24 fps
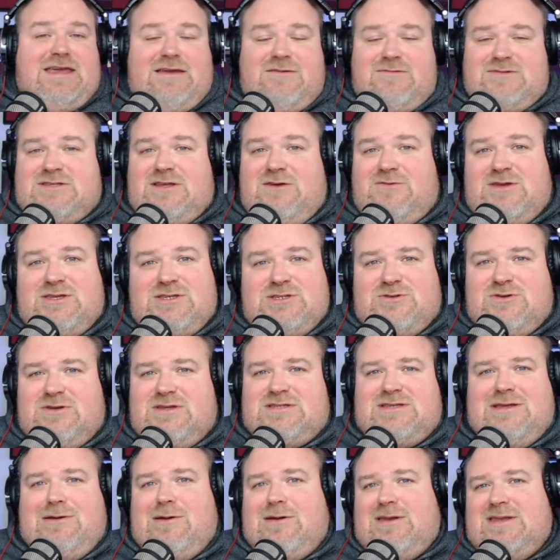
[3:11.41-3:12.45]
It was no
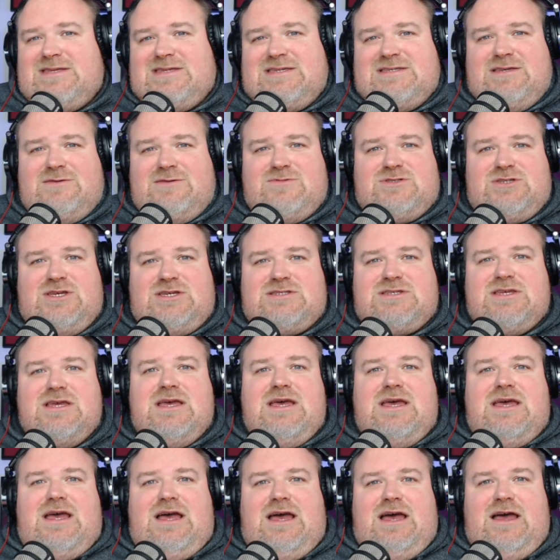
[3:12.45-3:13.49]
injuries, no illnesses. It was just
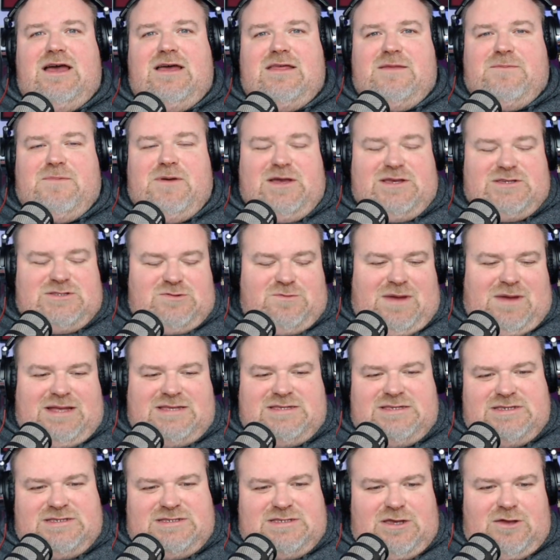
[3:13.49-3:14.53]
uh, the personal
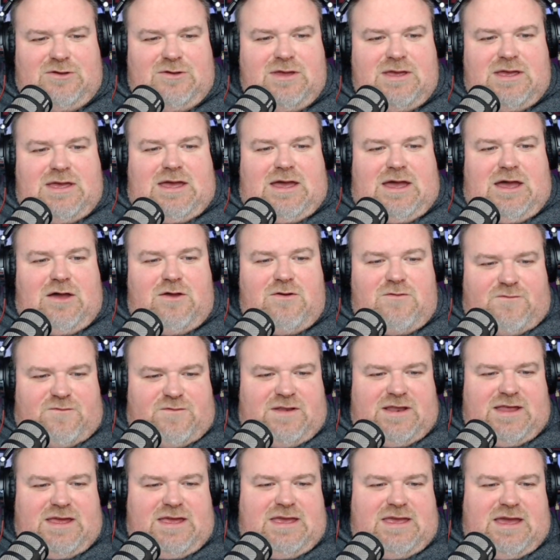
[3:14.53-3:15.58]
matter. So
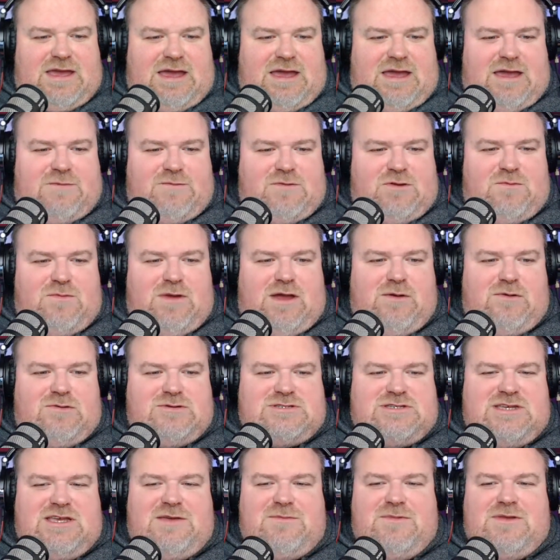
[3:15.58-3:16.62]
hopefully, um, you may all
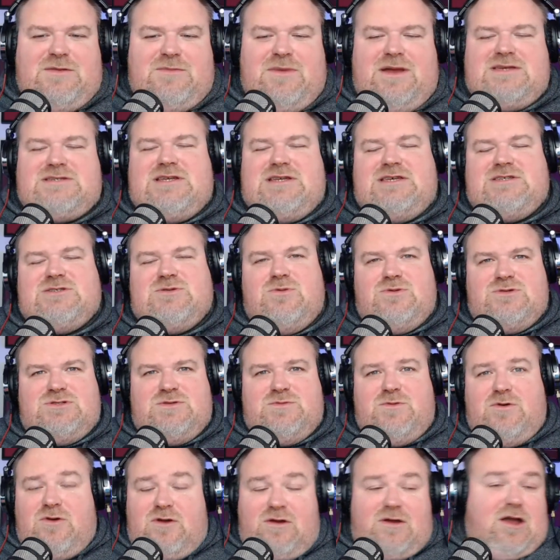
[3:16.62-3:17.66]
see him in the matchday squad tomorrow.